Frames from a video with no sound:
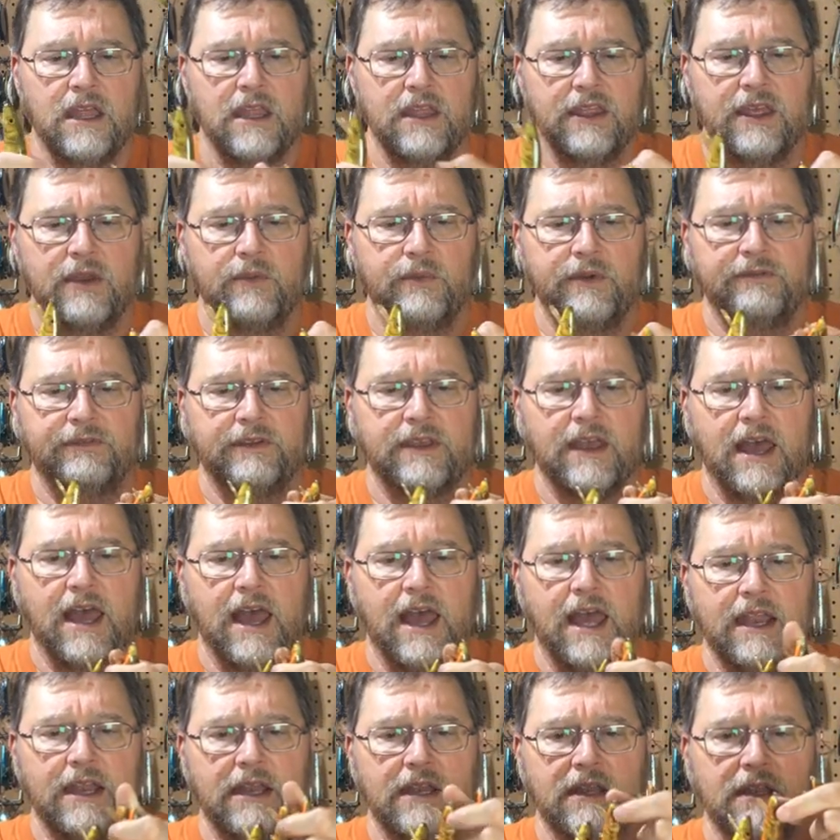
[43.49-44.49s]
Then we've
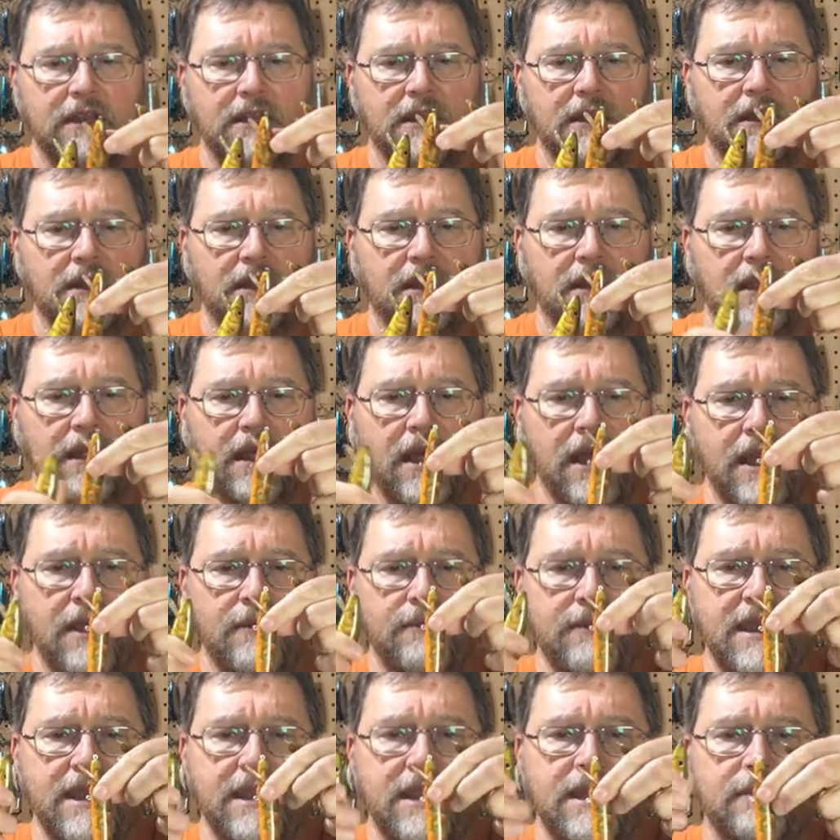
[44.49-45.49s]
got
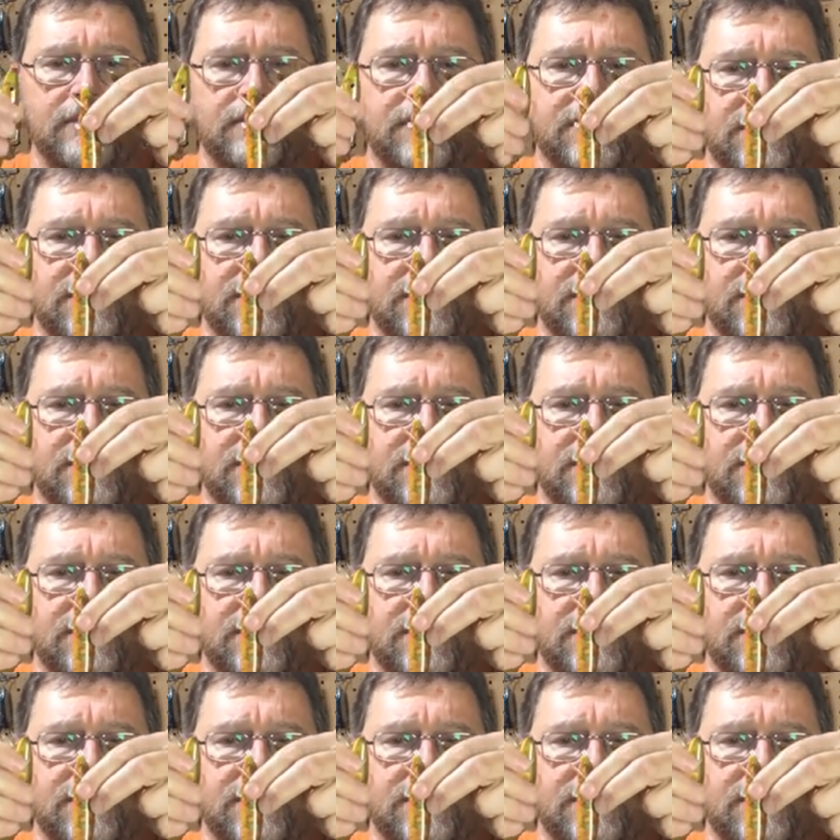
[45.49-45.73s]
a medium